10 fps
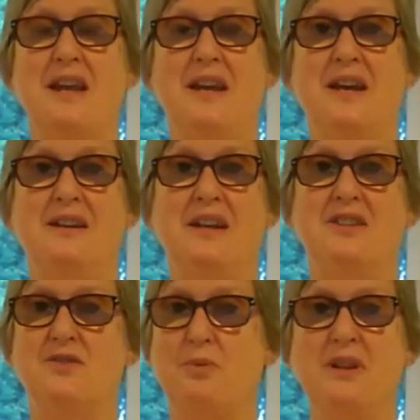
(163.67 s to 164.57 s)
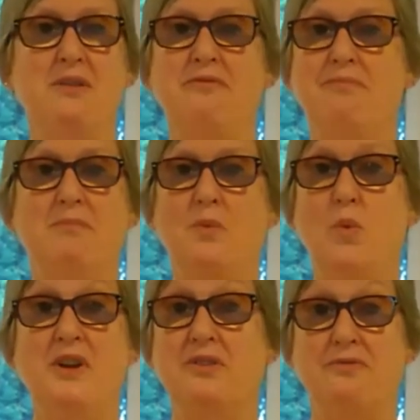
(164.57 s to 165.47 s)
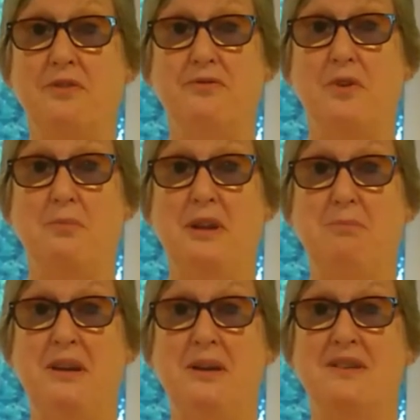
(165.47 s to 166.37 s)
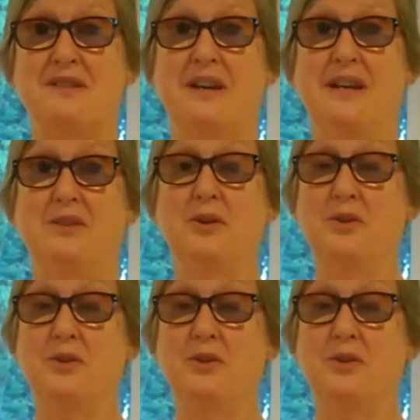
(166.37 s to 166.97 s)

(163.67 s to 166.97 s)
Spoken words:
and it's really wonderful for me because I